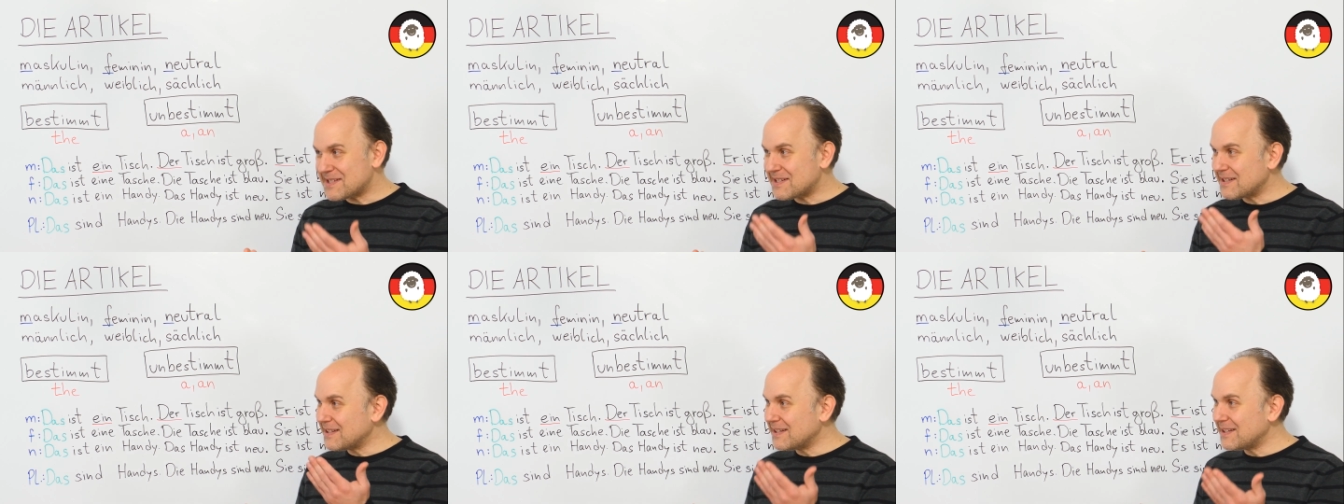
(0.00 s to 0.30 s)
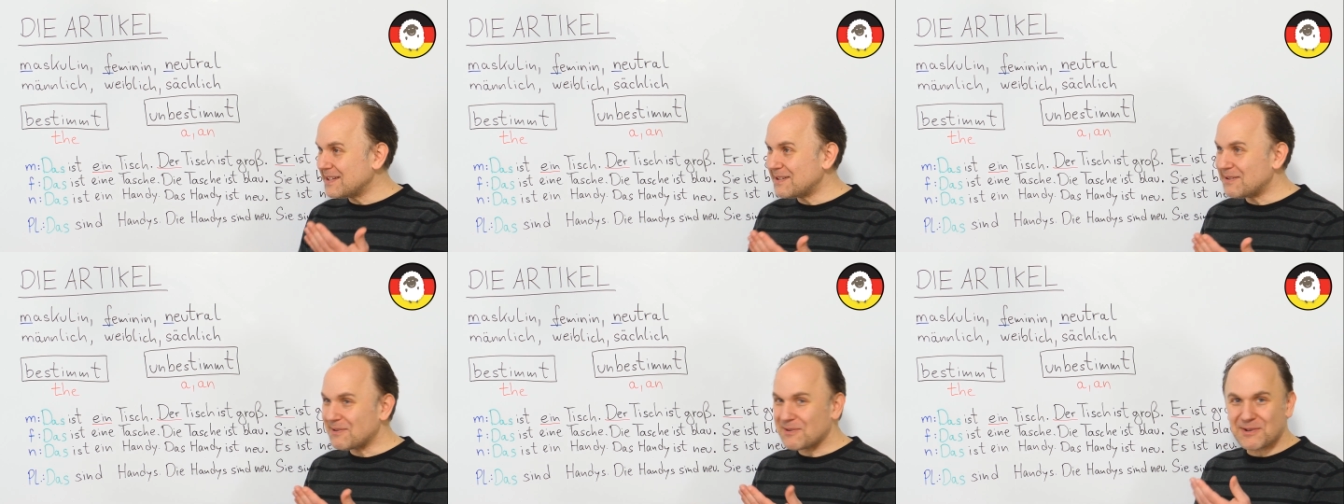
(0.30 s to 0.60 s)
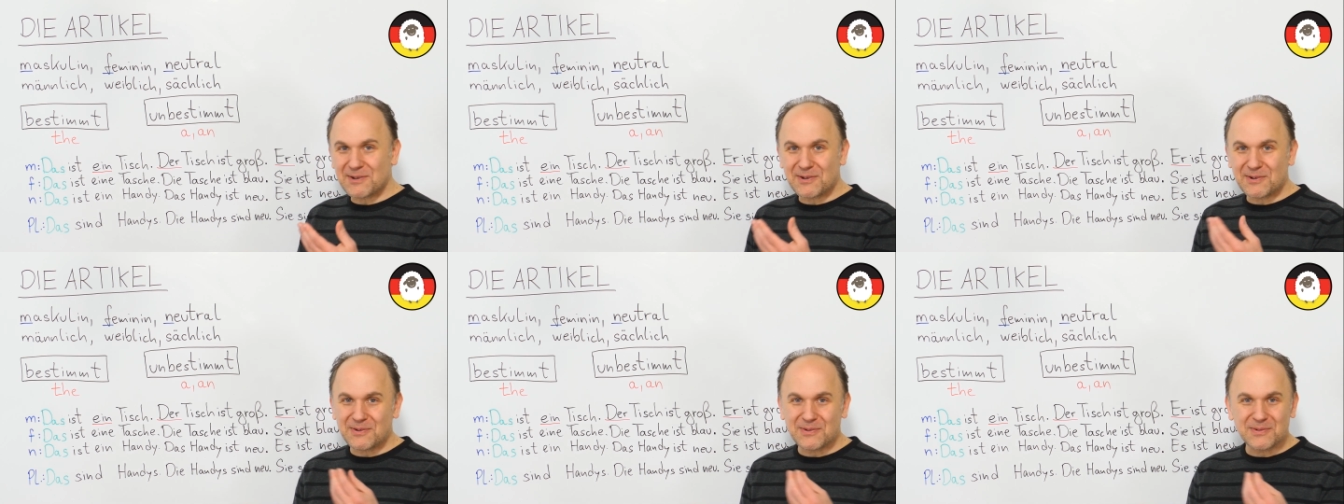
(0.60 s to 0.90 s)
see
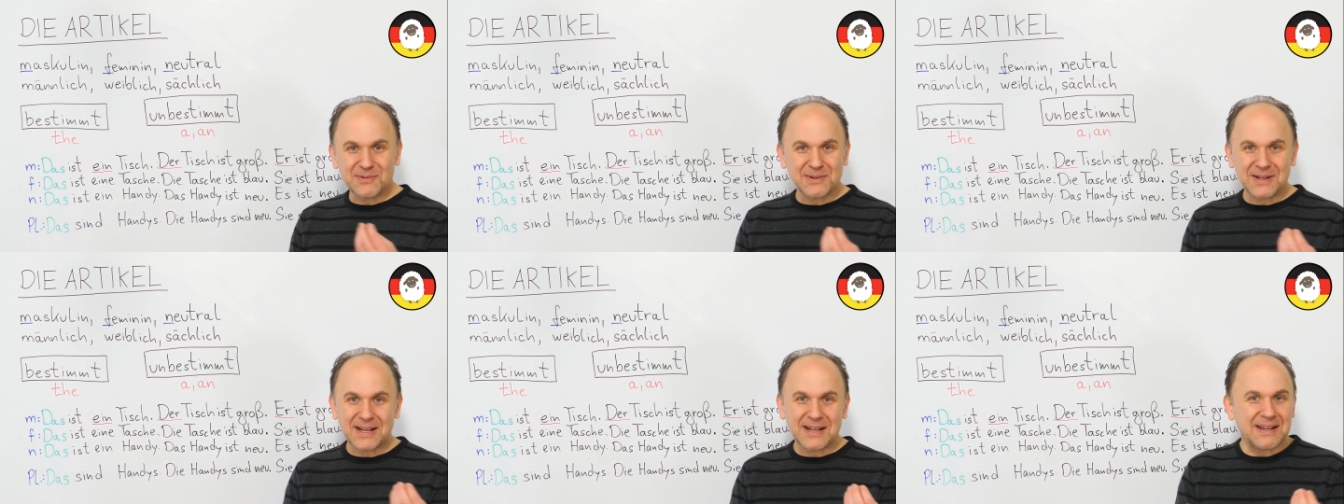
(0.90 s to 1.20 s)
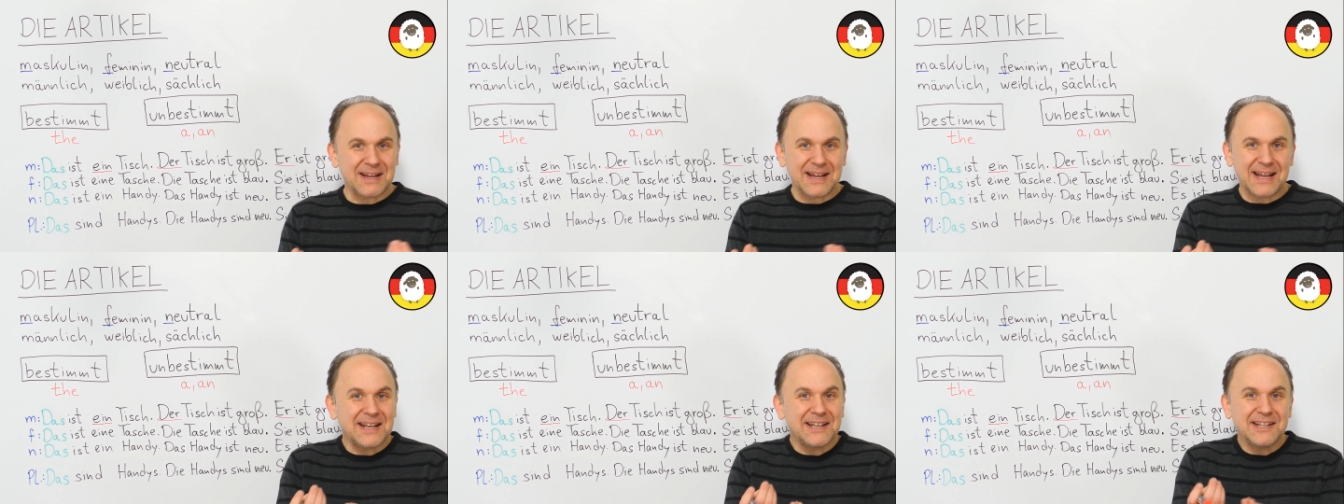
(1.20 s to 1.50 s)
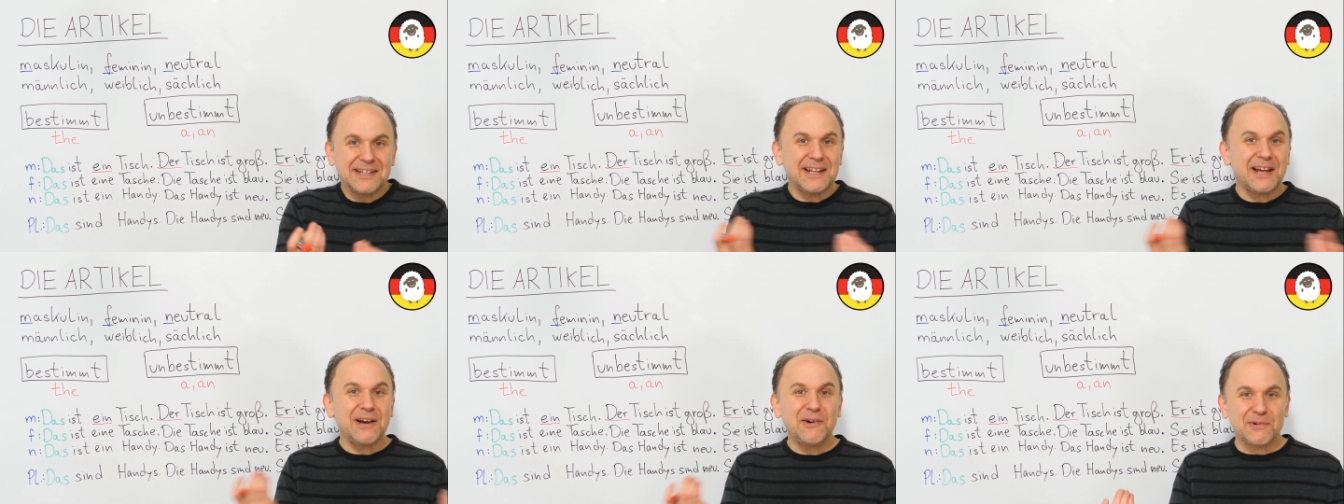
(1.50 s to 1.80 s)
or
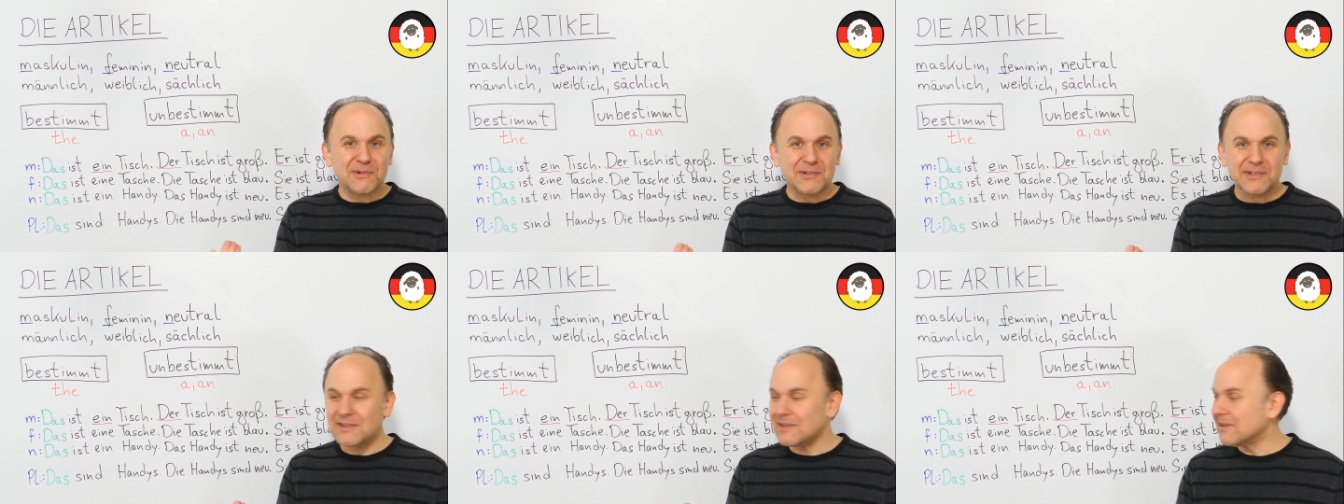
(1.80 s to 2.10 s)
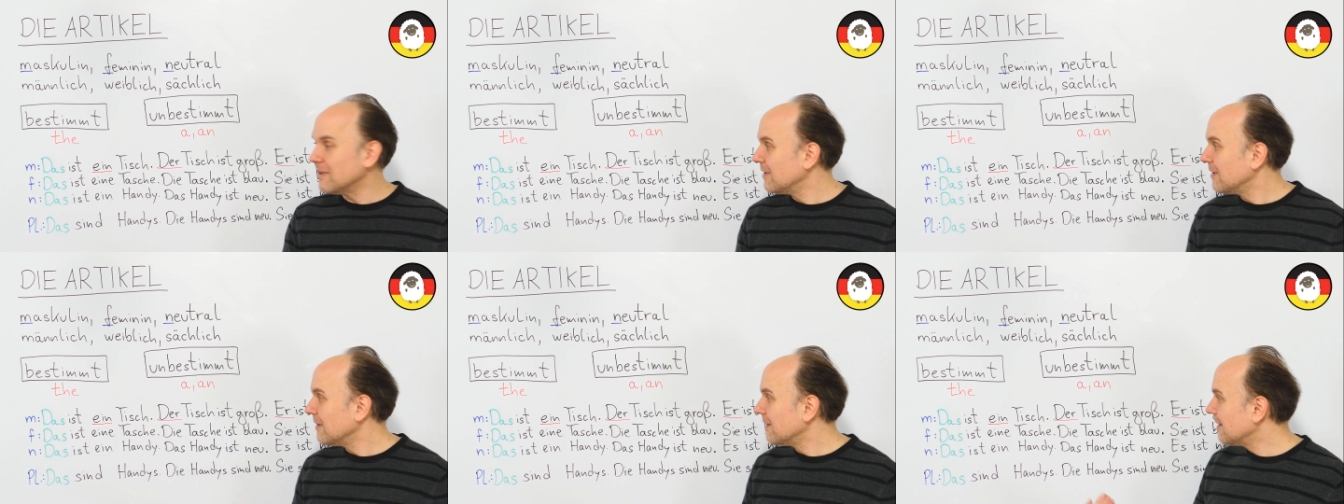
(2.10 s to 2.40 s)
any noun